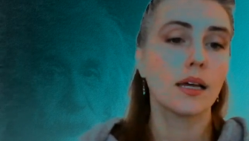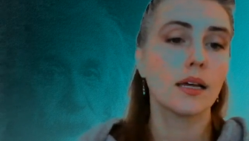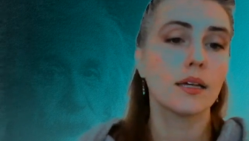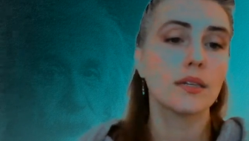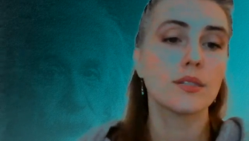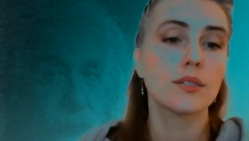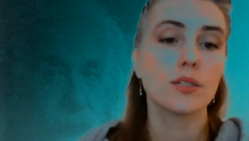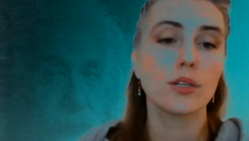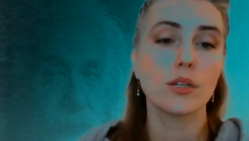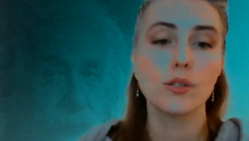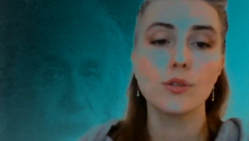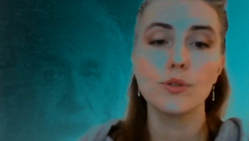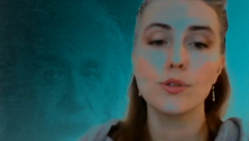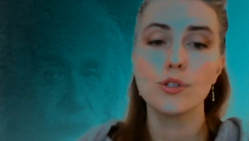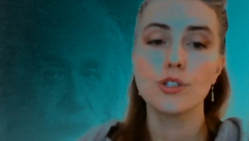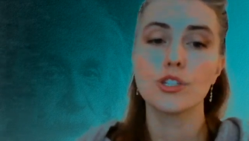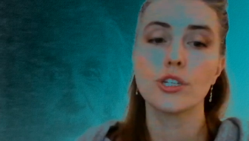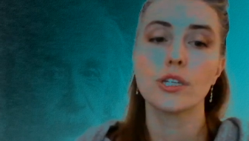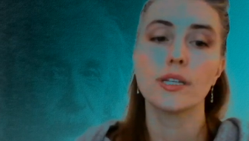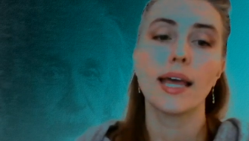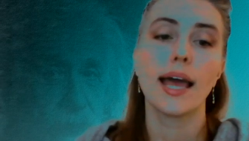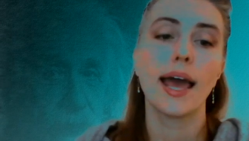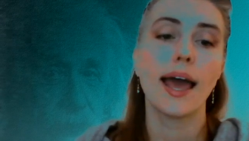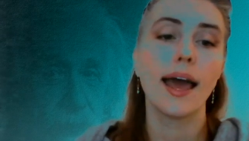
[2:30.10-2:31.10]

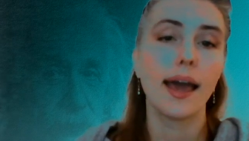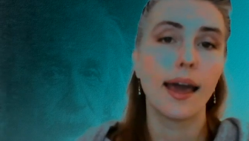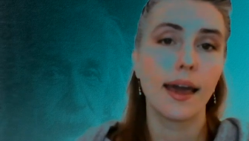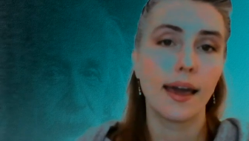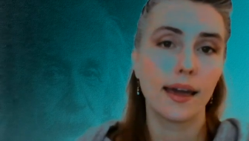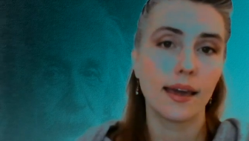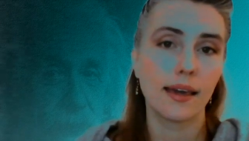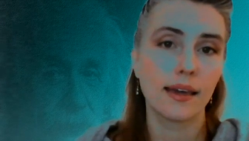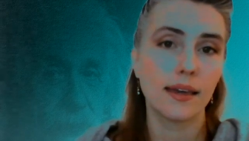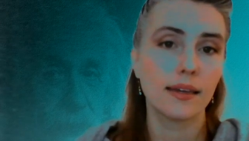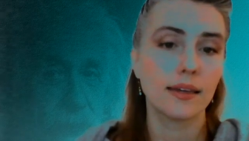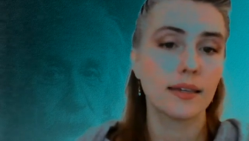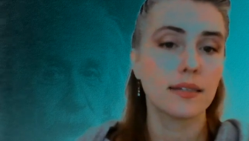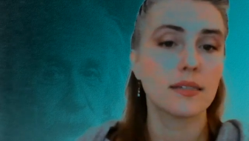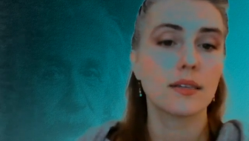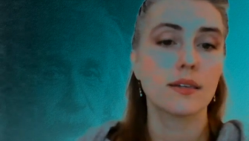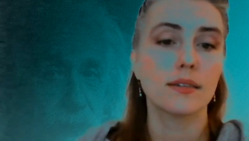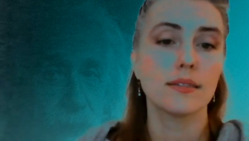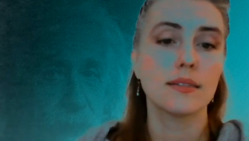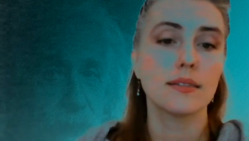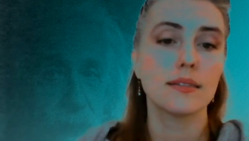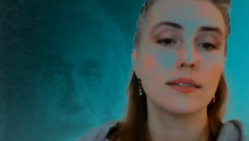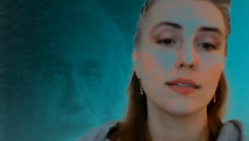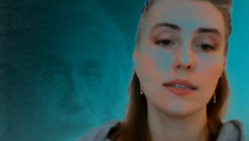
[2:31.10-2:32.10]
Solution A is
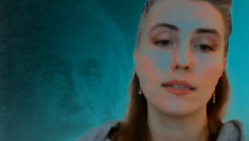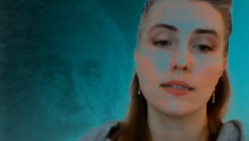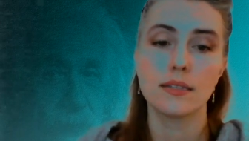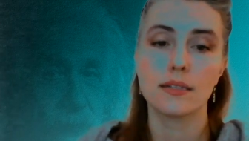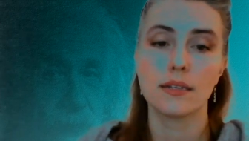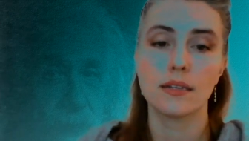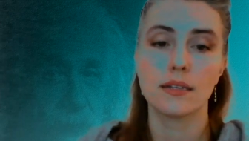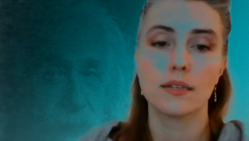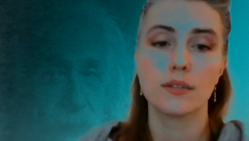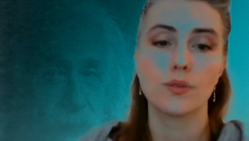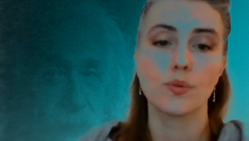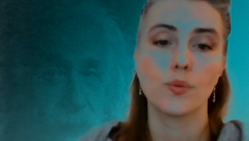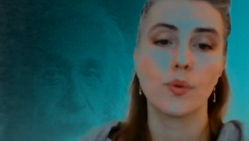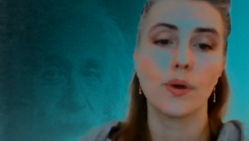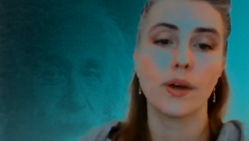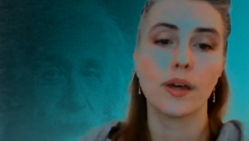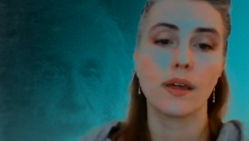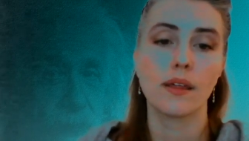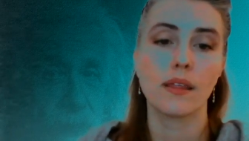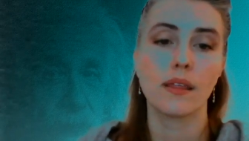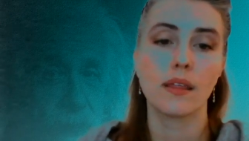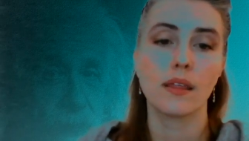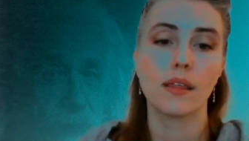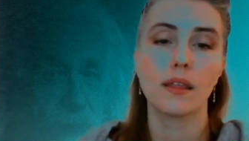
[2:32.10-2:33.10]
consistent
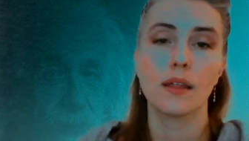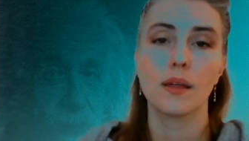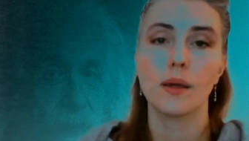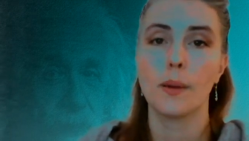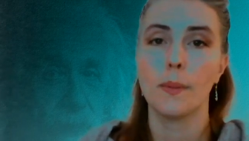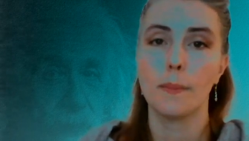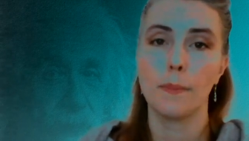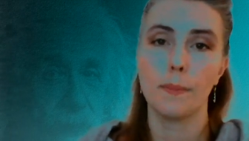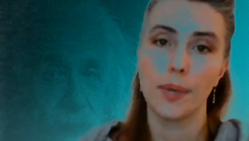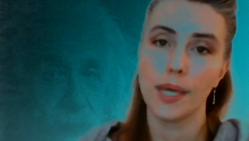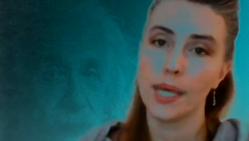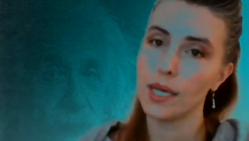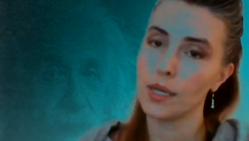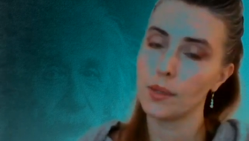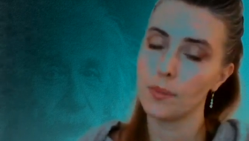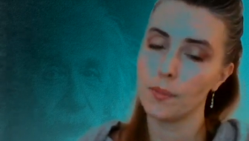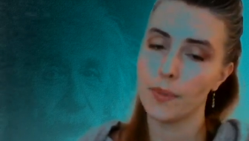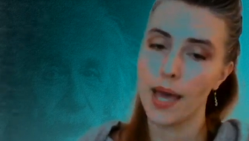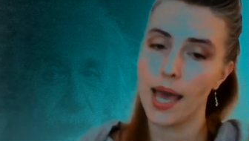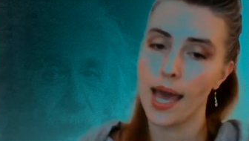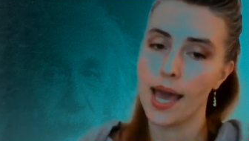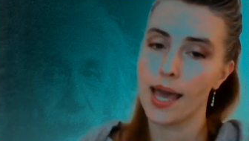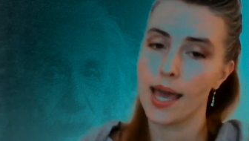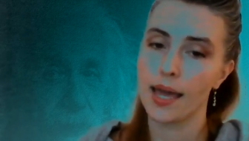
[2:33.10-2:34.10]
with Big
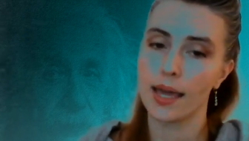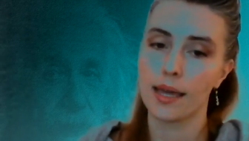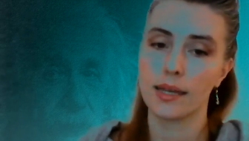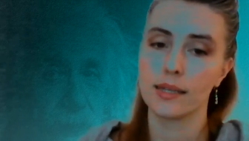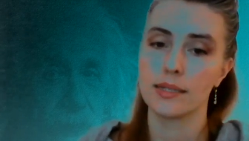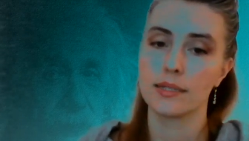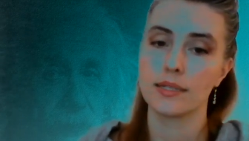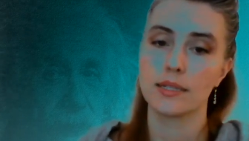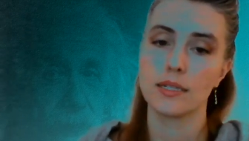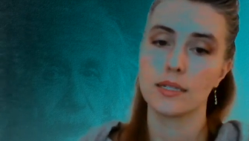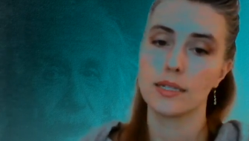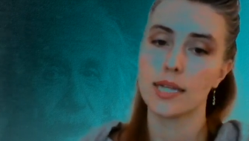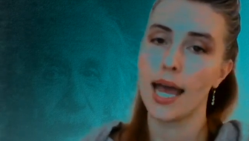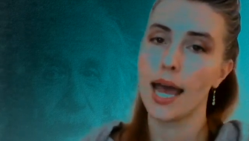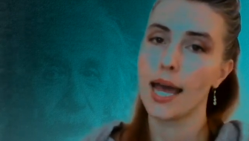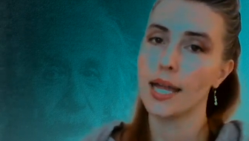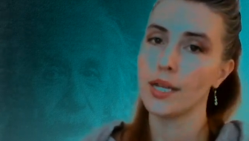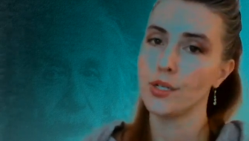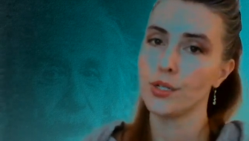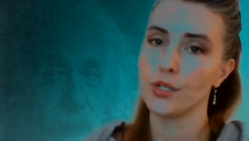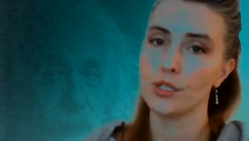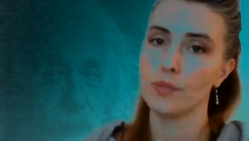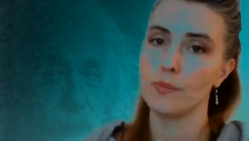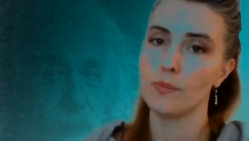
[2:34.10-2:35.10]
Bang
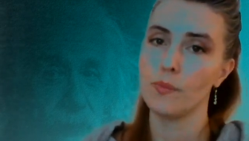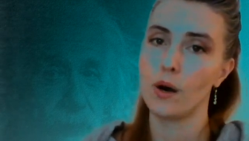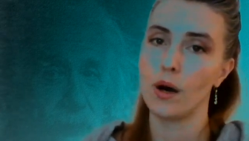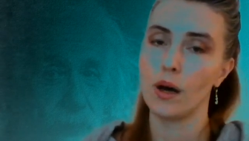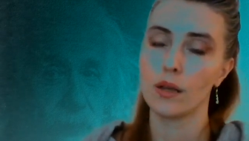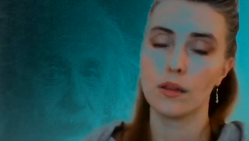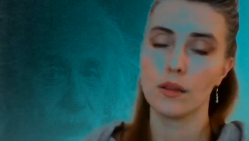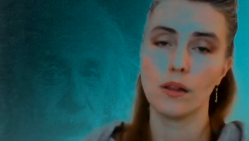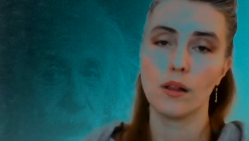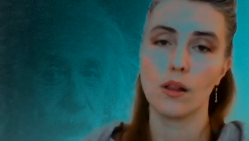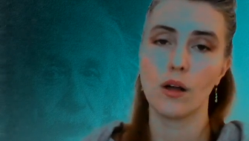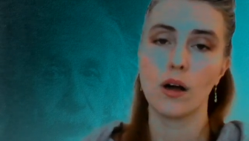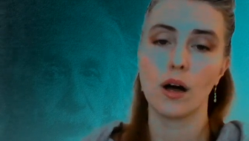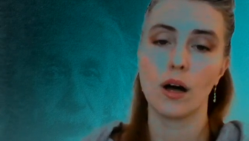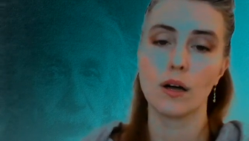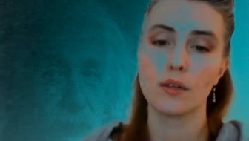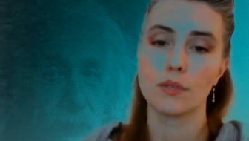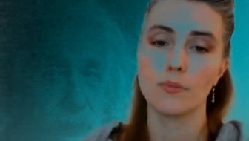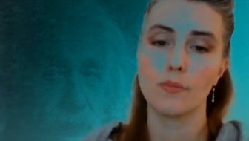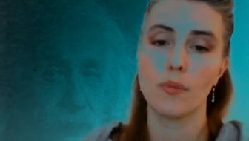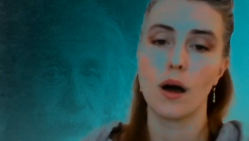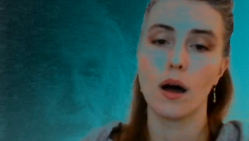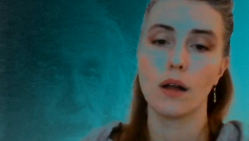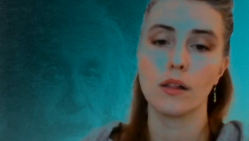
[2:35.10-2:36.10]
standard model
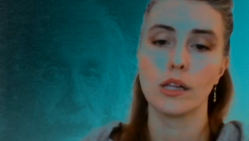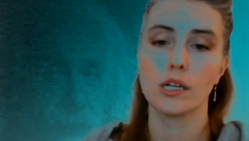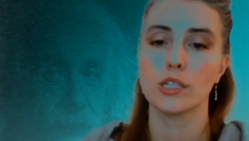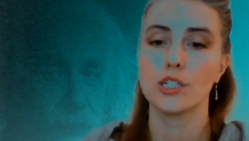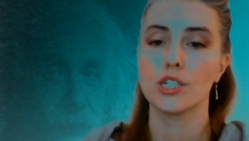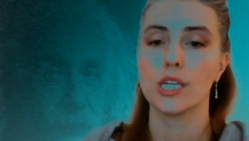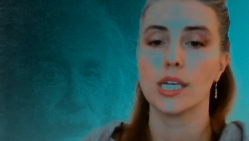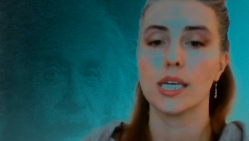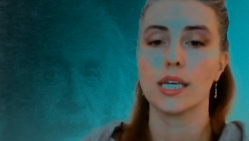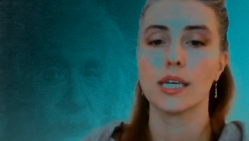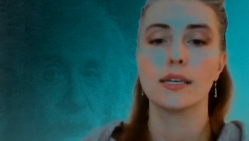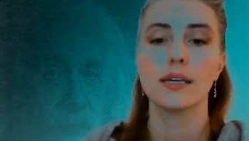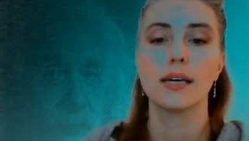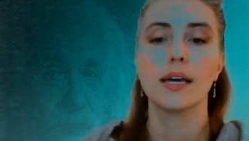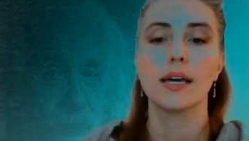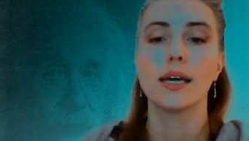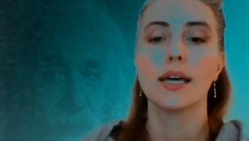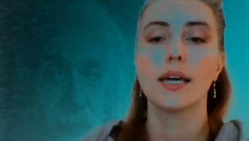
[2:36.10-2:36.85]
cosmology,